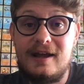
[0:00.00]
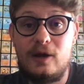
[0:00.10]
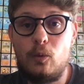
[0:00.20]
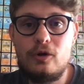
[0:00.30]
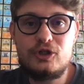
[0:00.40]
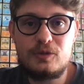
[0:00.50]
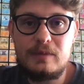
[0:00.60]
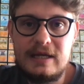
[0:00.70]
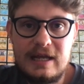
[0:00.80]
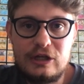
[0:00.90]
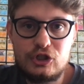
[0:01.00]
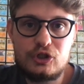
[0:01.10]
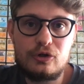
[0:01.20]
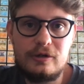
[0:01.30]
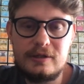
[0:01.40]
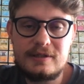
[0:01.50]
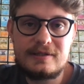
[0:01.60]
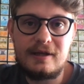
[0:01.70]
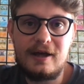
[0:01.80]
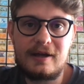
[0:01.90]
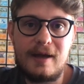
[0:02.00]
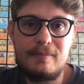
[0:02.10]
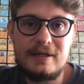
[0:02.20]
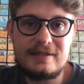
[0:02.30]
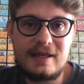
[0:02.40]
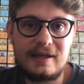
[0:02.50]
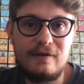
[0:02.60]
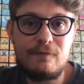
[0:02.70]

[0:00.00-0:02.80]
It won't just be insurance uh, companies that can